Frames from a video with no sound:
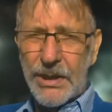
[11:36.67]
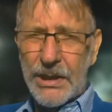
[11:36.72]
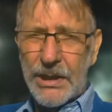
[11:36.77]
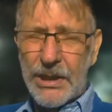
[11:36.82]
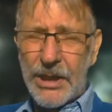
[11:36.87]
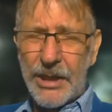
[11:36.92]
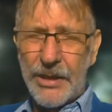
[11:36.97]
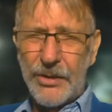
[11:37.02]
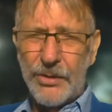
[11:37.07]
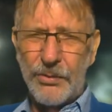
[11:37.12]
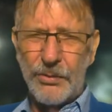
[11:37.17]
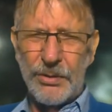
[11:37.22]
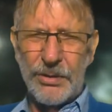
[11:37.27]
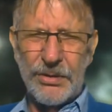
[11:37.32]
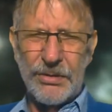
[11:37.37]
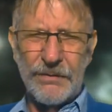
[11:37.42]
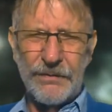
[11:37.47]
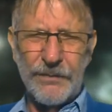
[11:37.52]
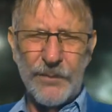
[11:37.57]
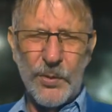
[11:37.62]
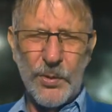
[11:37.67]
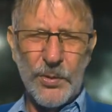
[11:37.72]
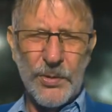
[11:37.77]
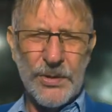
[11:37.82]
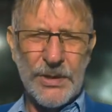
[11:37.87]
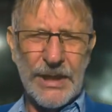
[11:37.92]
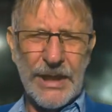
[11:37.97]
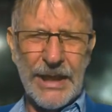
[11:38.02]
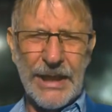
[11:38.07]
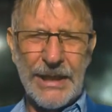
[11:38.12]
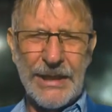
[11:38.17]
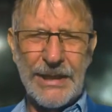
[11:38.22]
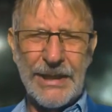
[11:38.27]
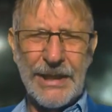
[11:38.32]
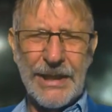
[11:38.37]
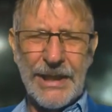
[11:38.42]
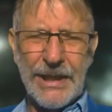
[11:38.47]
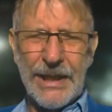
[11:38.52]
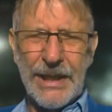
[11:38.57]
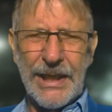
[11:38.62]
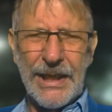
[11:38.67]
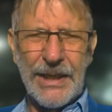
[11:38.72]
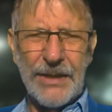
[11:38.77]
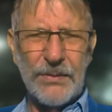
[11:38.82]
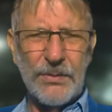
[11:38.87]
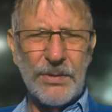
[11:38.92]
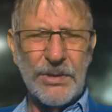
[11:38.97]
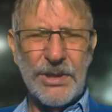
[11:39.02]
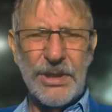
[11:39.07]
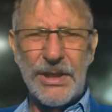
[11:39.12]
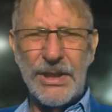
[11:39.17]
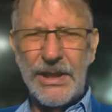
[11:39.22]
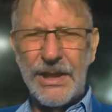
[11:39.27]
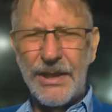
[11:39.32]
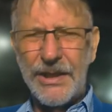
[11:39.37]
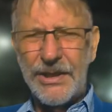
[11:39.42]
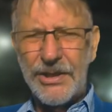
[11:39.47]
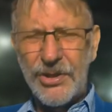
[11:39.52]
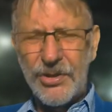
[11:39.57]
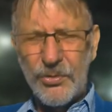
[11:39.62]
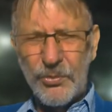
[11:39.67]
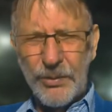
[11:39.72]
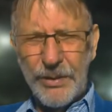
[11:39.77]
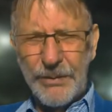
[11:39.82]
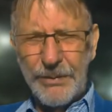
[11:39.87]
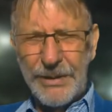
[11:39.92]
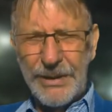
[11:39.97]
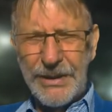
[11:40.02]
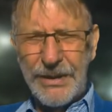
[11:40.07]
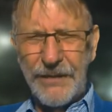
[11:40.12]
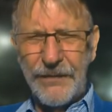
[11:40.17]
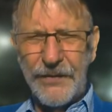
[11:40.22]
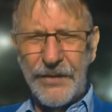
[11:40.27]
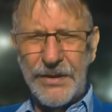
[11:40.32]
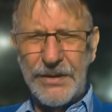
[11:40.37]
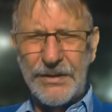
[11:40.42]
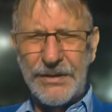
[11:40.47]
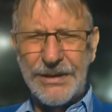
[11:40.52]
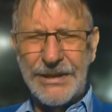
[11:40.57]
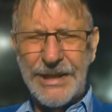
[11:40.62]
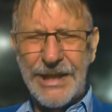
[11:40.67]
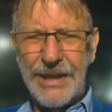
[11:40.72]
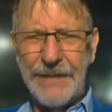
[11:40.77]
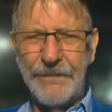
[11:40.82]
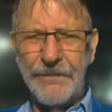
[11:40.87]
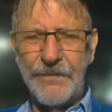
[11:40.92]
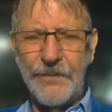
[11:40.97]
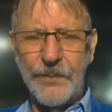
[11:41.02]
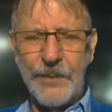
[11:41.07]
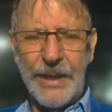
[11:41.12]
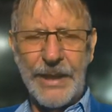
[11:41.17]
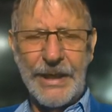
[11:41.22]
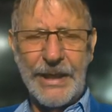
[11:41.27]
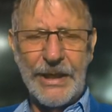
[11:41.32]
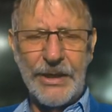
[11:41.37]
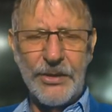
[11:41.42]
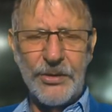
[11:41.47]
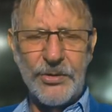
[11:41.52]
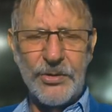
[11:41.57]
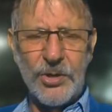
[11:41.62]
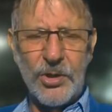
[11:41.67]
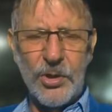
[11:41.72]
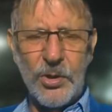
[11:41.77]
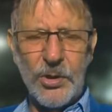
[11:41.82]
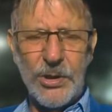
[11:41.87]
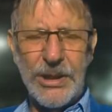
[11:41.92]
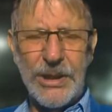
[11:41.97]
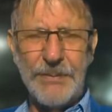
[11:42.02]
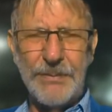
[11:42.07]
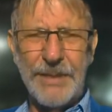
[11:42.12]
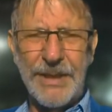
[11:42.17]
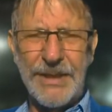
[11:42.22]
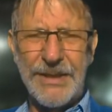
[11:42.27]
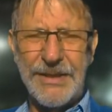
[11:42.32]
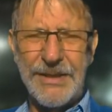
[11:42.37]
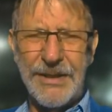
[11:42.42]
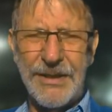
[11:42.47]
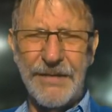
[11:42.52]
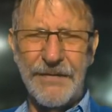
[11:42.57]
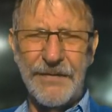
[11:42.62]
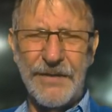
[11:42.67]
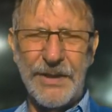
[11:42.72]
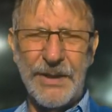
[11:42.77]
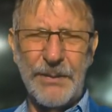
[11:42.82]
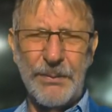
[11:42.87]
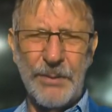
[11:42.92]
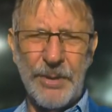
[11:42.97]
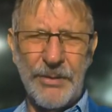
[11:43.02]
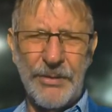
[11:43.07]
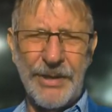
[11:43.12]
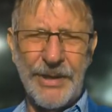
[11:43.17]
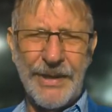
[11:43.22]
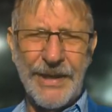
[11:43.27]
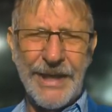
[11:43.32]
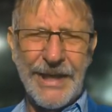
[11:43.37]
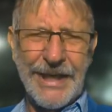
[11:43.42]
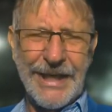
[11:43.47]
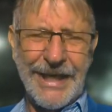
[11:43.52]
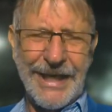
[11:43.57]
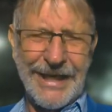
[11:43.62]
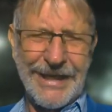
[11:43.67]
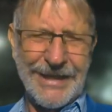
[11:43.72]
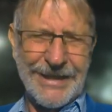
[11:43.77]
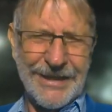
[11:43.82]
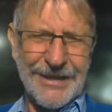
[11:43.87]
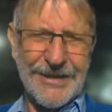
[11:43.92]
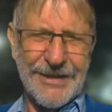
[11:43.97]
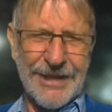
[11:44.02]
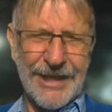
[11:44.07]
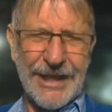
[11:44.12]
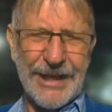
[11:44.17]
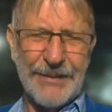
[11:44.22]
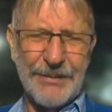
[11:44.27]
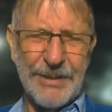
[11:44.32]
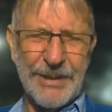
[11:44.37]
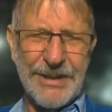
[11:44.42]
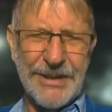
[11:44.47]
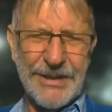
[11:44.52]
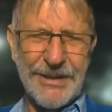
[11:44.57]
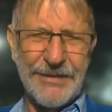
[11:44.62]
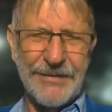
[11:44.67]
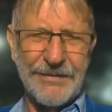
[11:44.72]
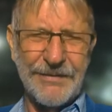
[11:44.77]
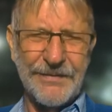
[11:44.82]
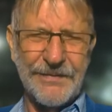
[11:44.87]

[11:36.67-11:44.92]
going through a divorce, and it was an extremely difficult time. And I used to look at myself in the mirror and dislike myself.